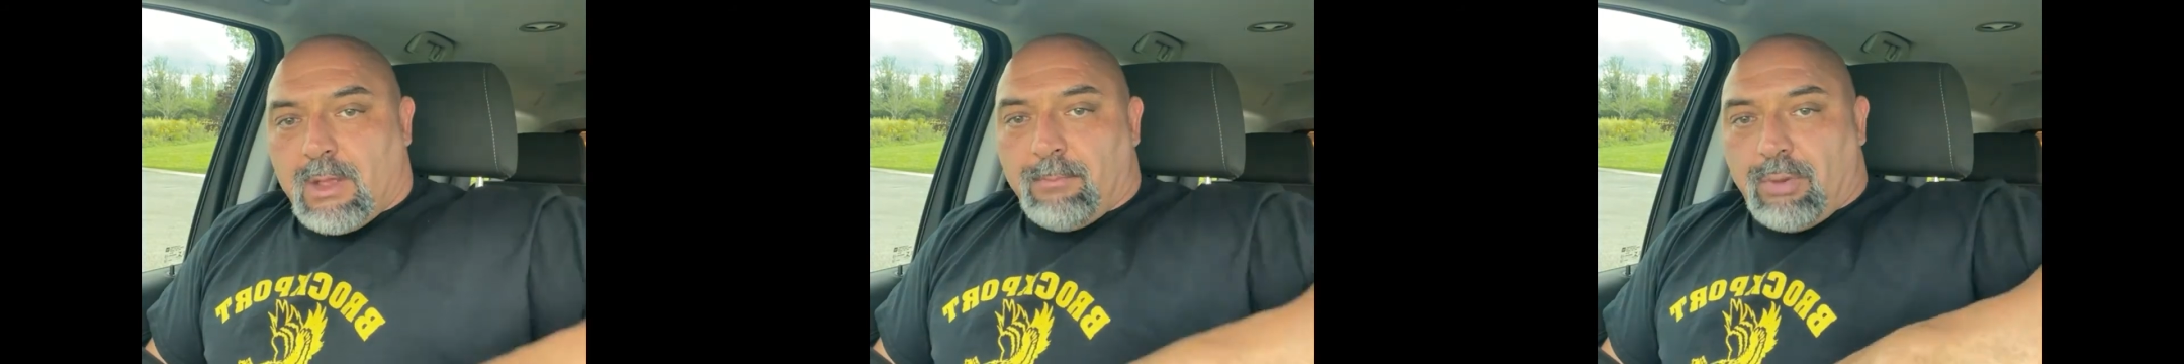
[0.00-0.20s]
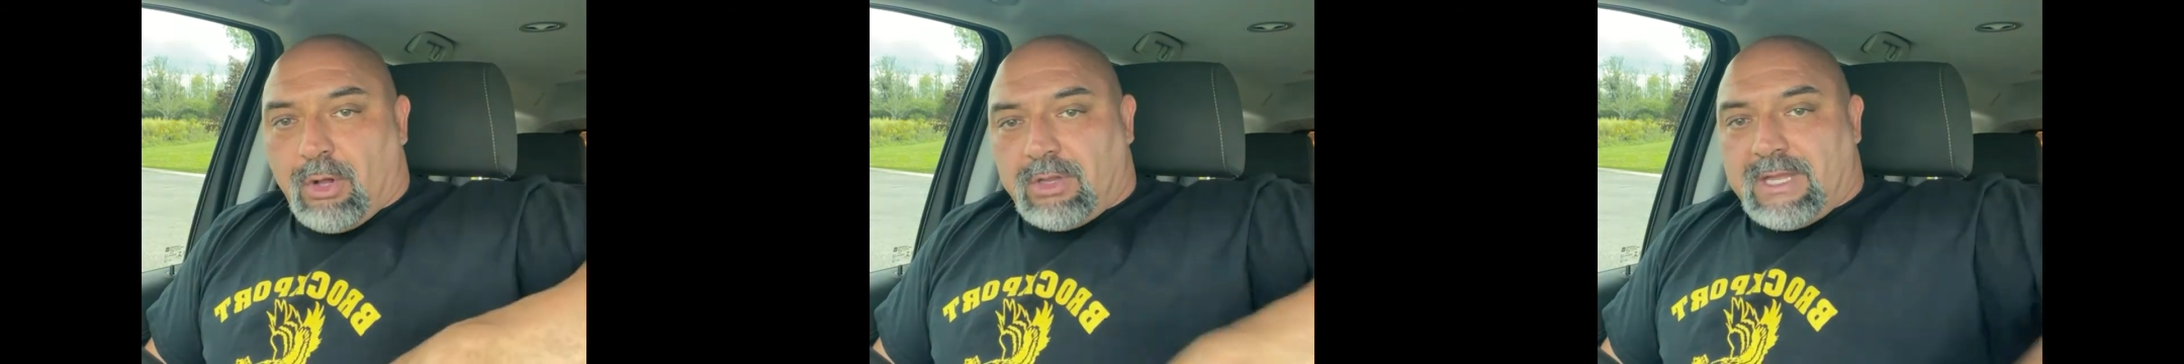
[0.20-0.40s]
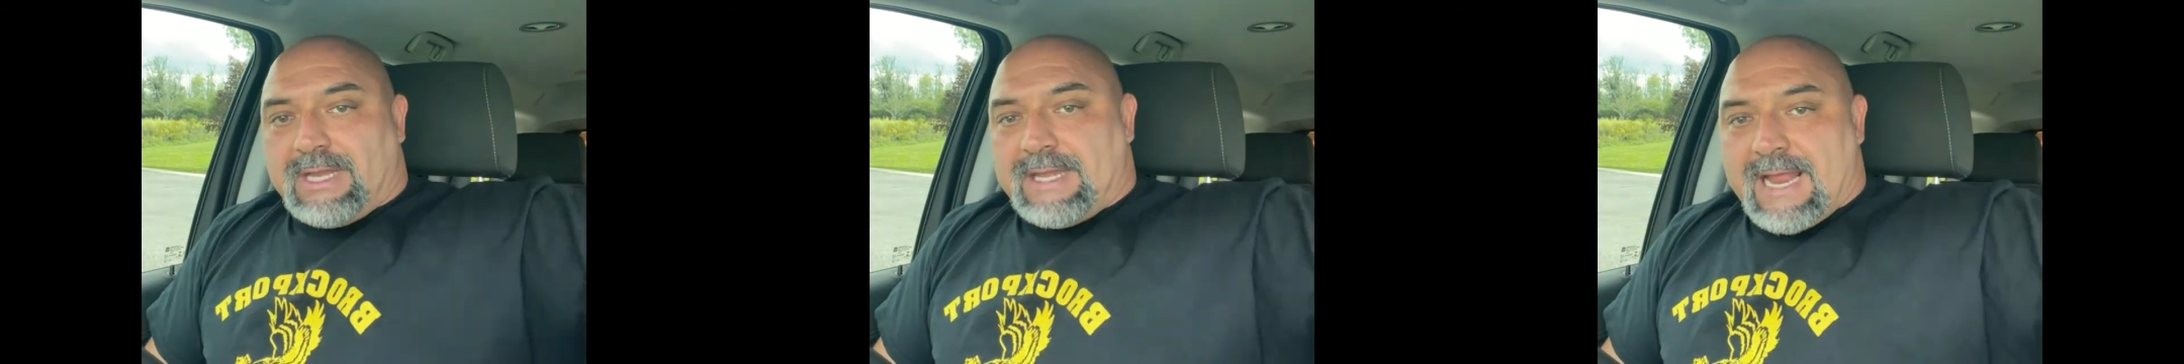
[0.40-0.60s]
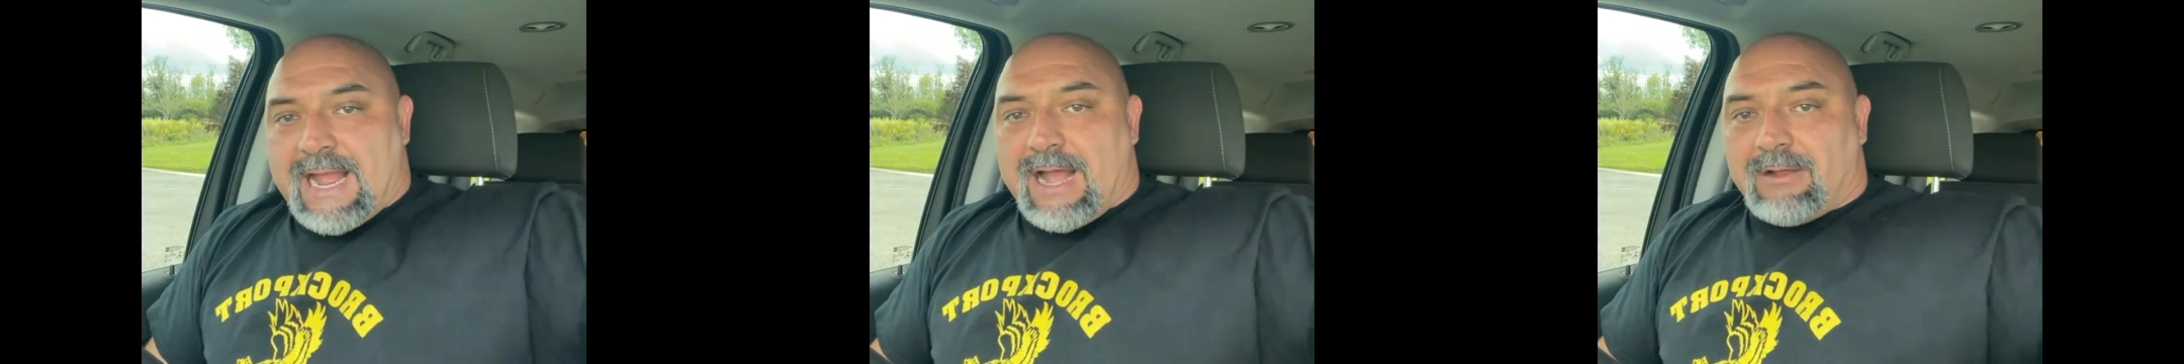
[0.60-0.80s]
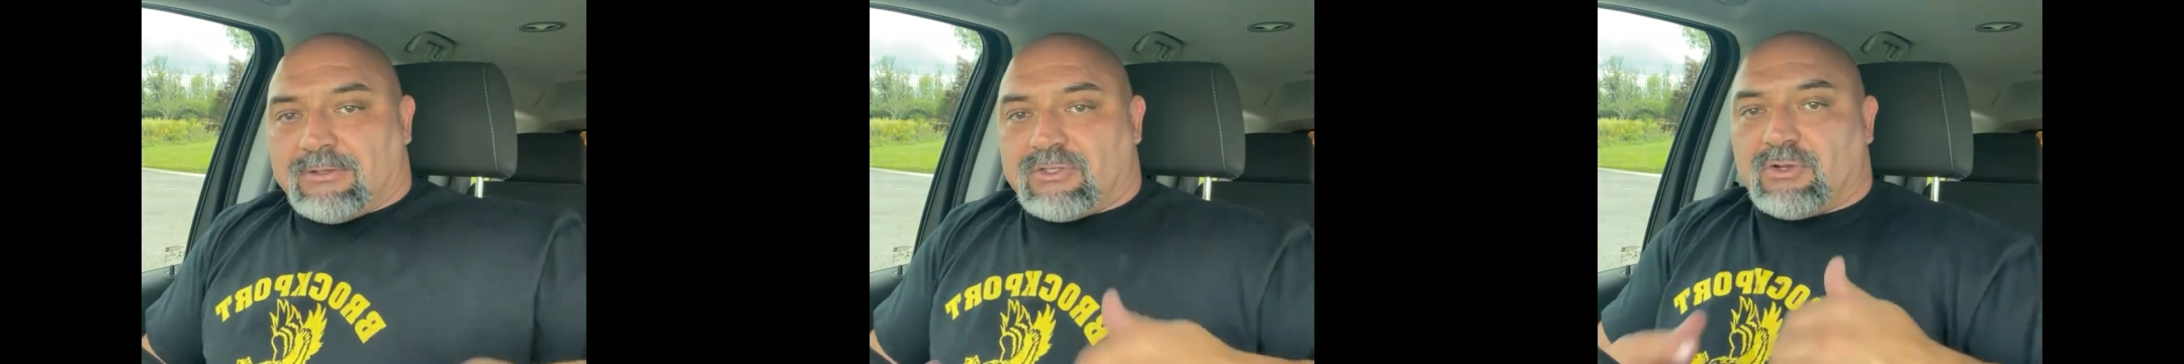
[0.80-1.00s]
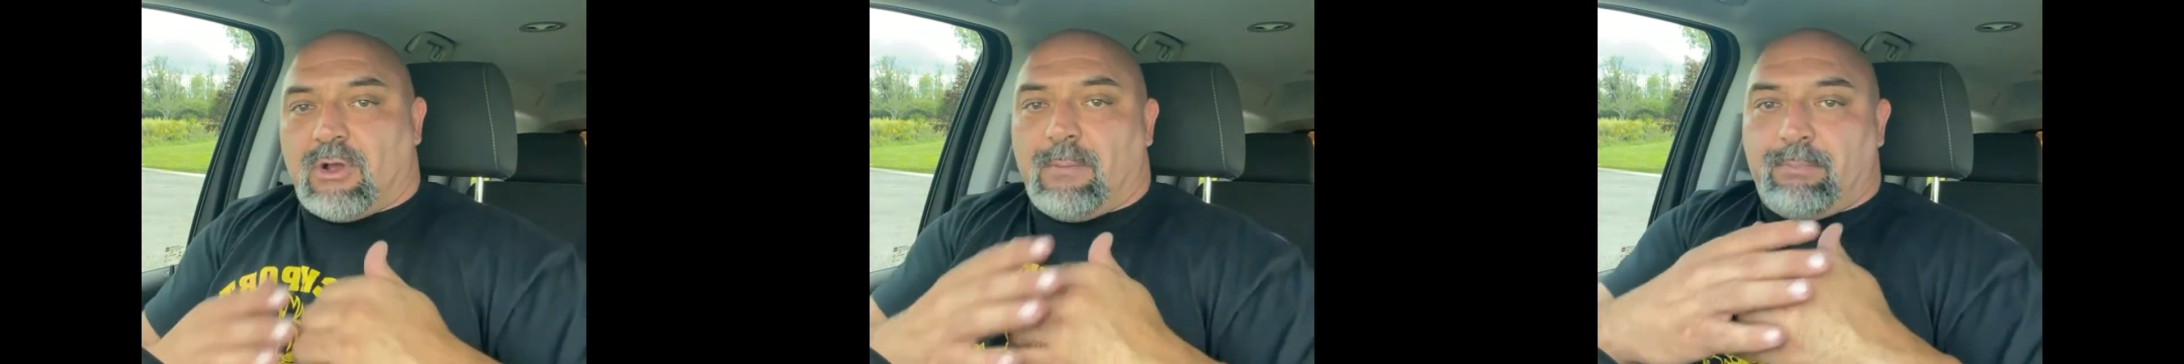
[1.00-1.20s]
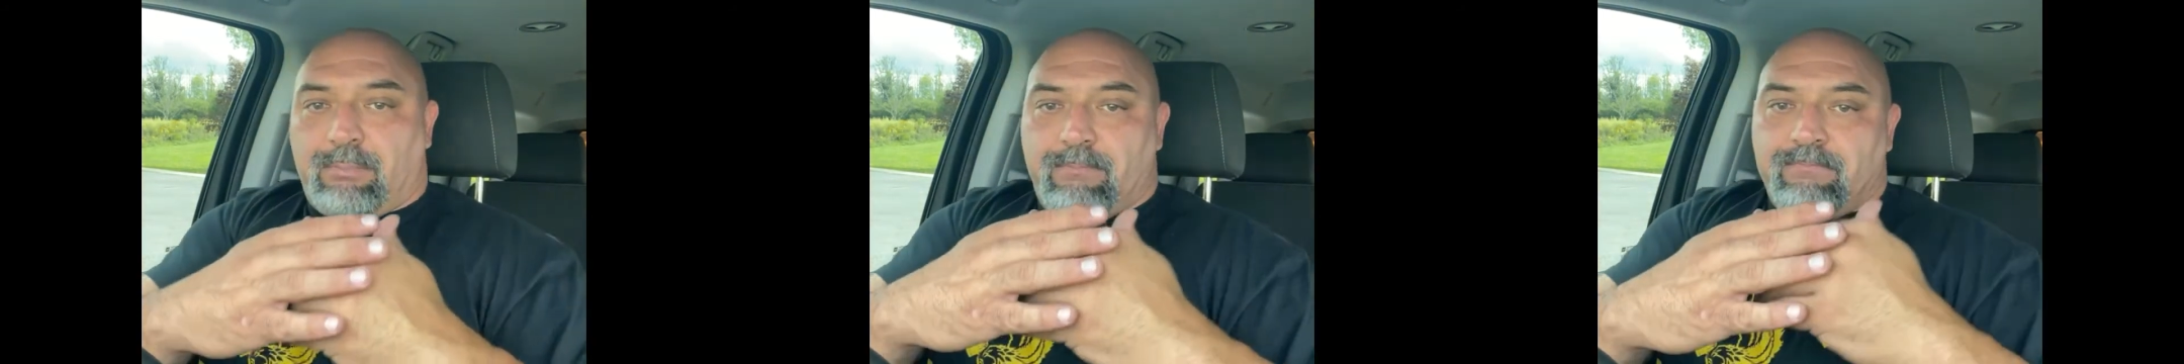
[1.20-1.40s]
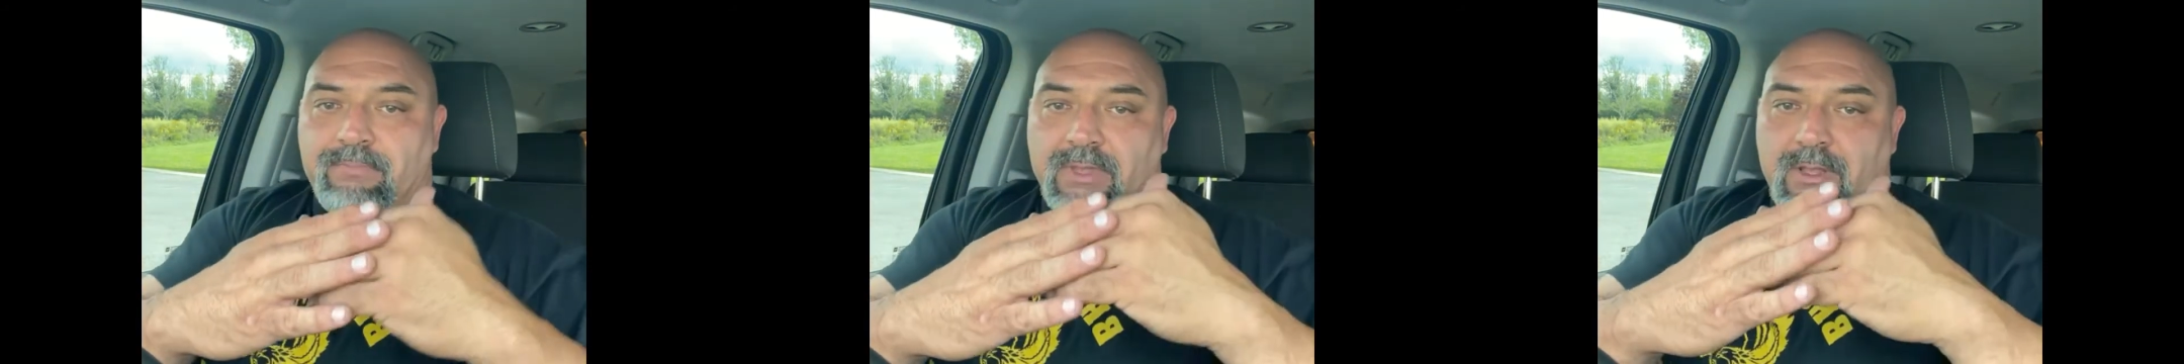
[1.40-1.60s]
pull it down so
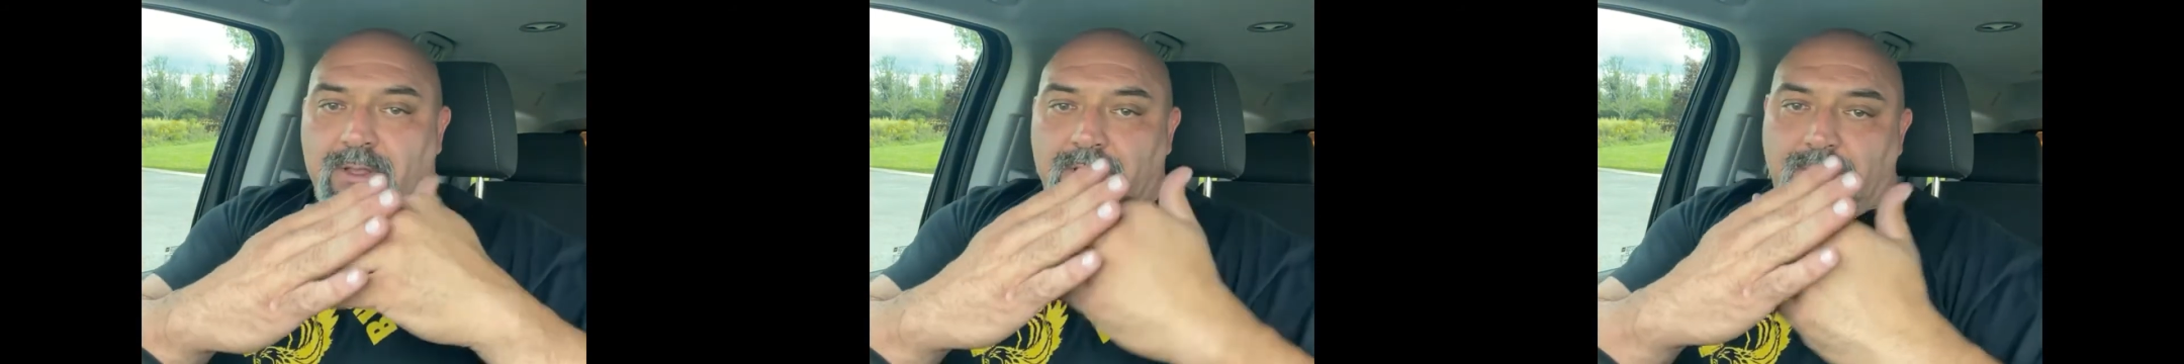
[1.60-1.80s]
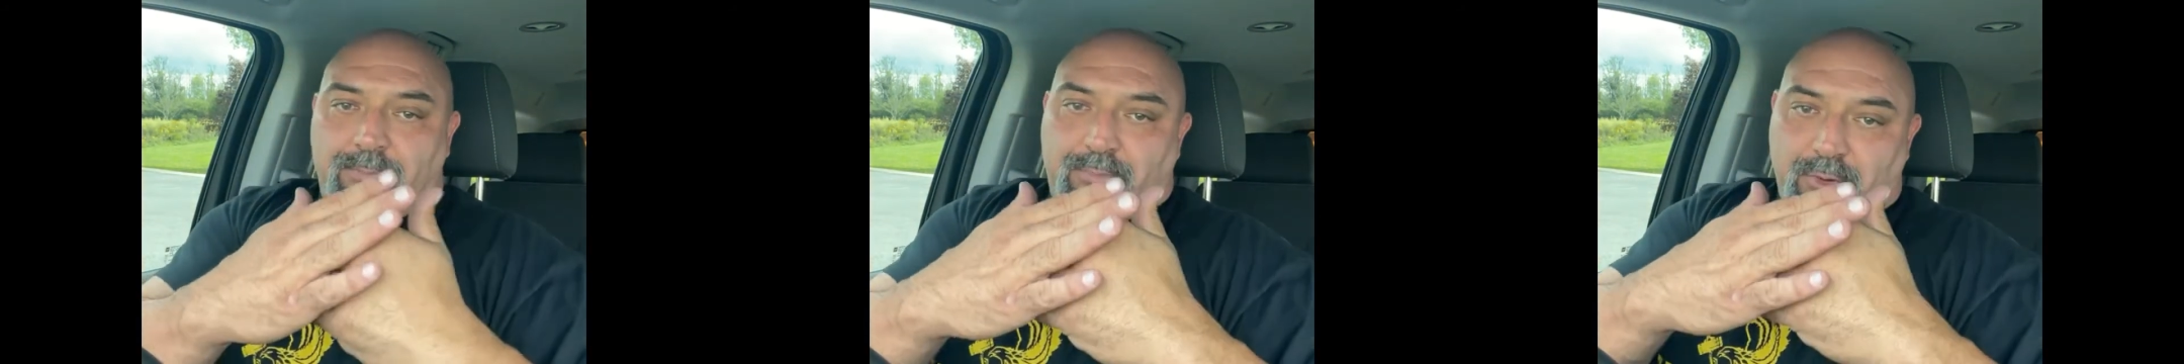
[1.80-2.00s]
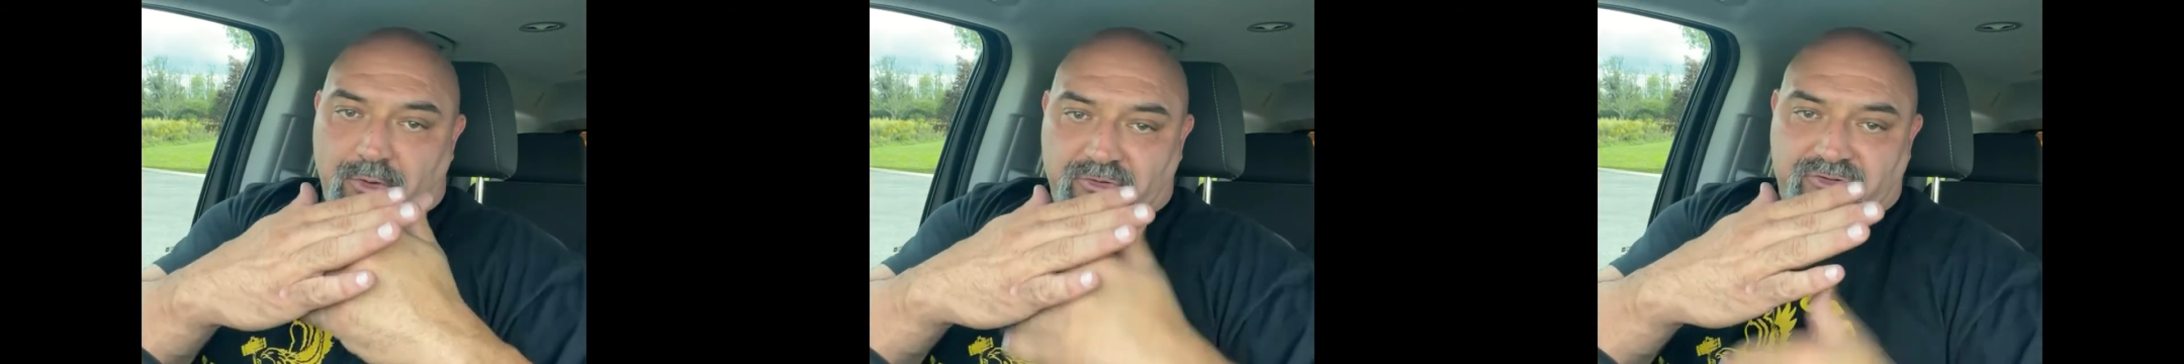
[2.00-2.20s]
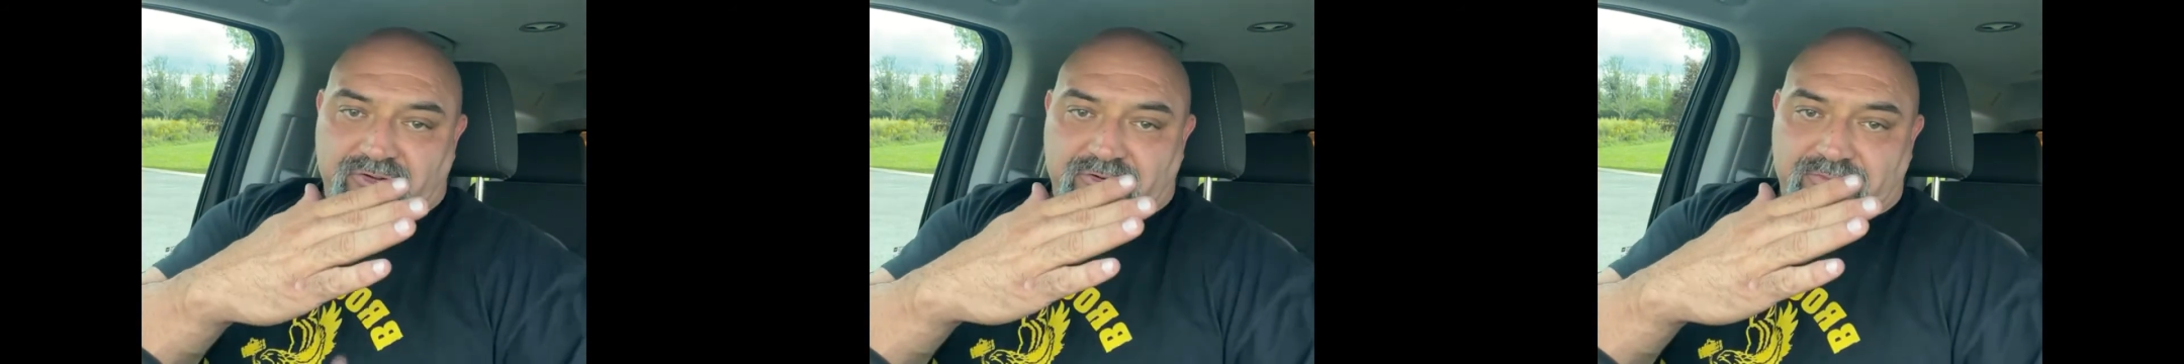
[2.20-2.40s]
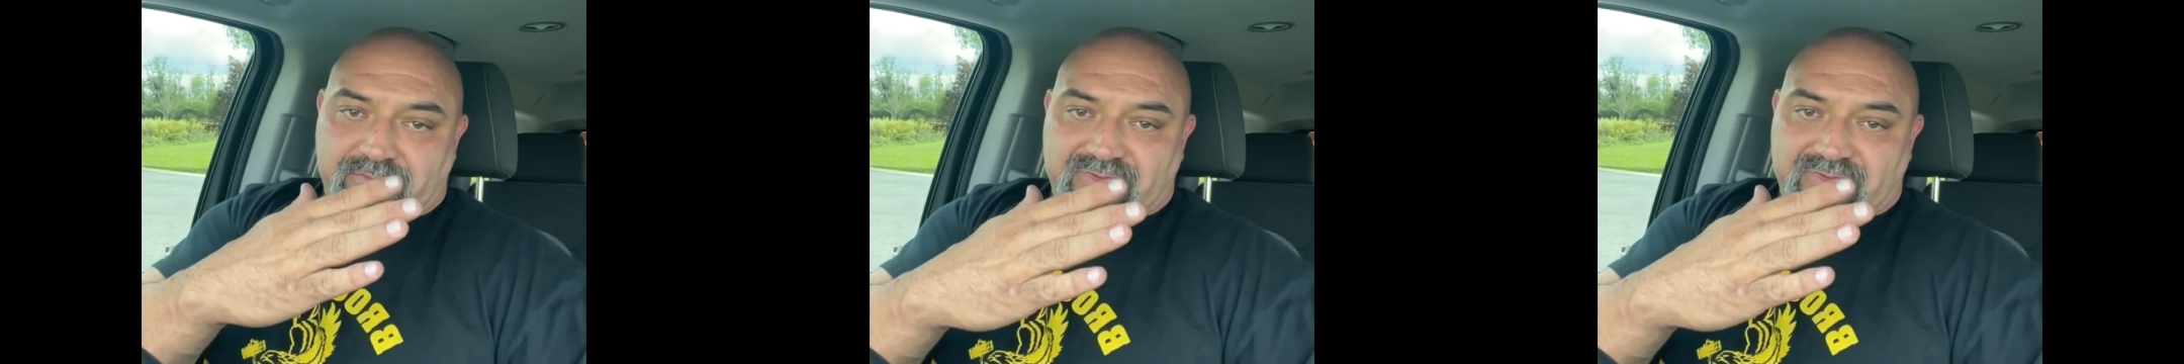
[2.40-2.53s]
it pulls your